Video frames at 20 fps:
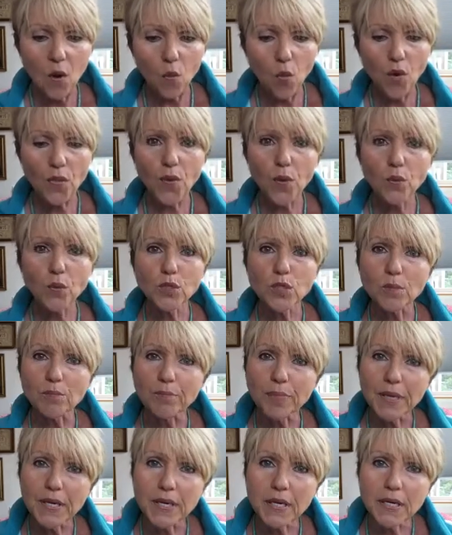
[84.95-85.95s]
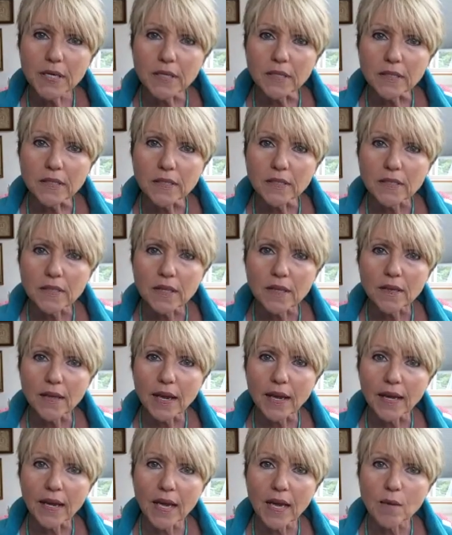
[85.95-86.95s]
Well, there was a peace
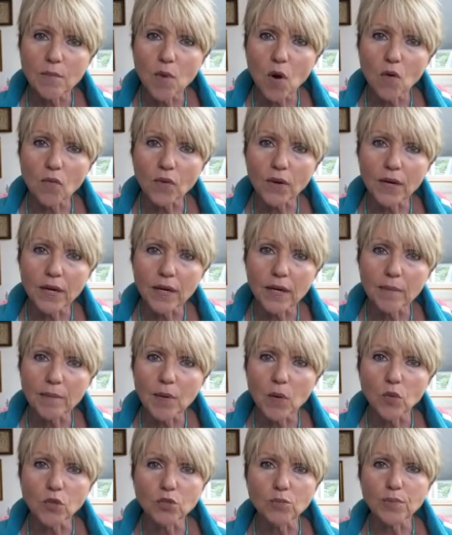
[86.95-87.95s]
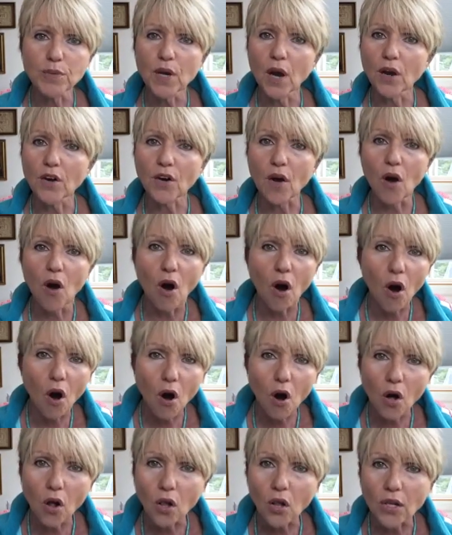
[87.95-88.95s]
that came over him. It was beyond
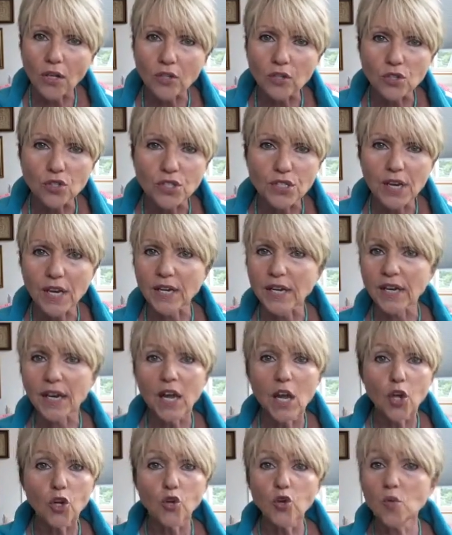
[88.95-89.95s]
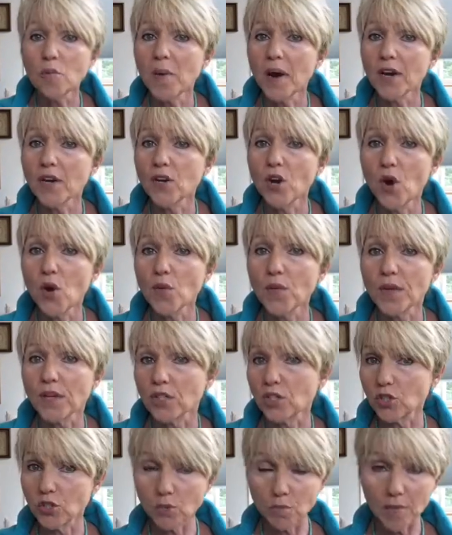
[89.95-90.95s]
all understanding. You might know
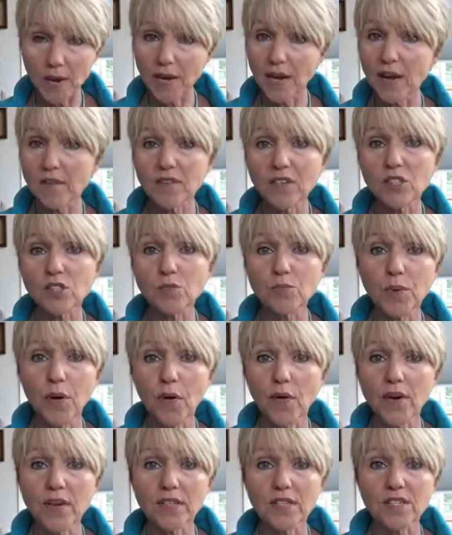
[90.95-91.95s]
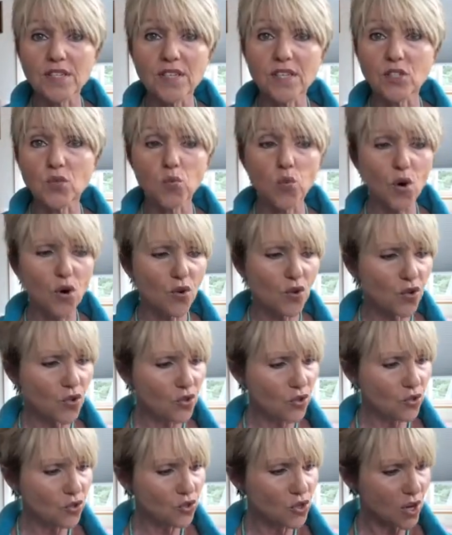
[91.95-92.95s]
this. You may have experienced this where
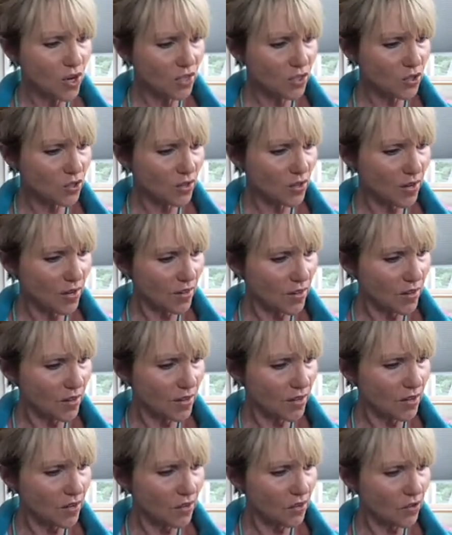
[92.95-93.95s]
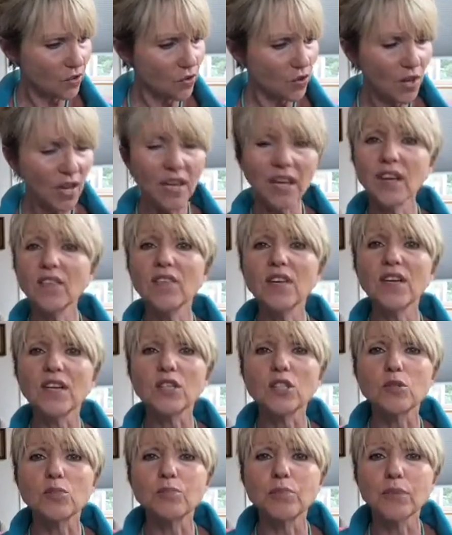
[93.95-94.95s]
you can't even
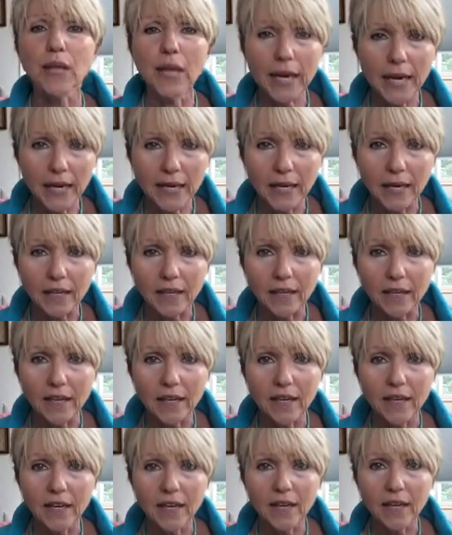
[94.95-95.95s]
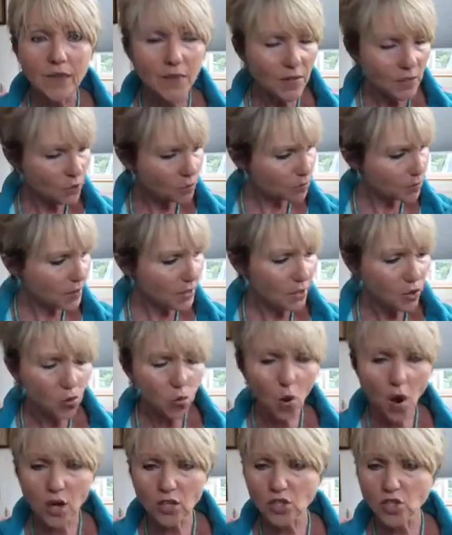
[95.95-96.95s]
explain it. This peace
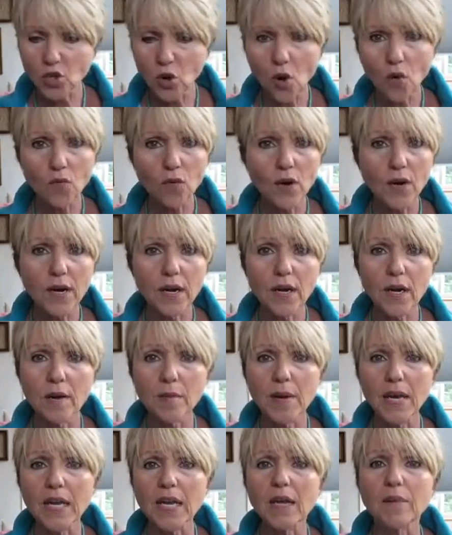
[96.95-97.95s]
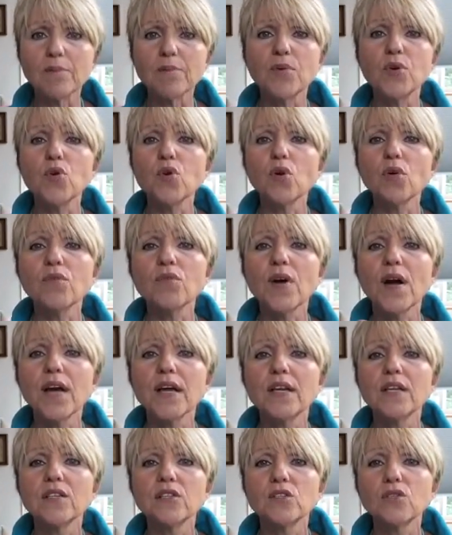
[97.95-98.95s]
washed over him and it
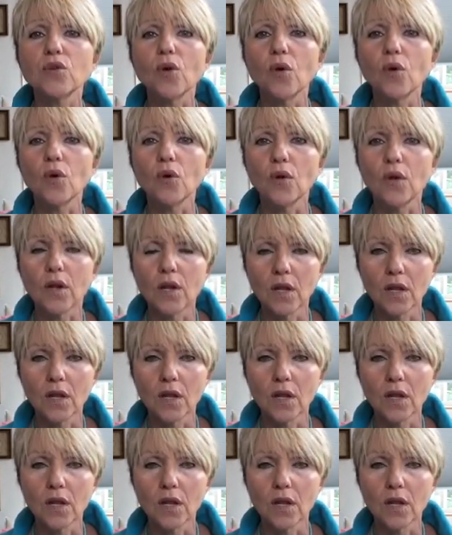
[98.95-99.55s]
purified his soul.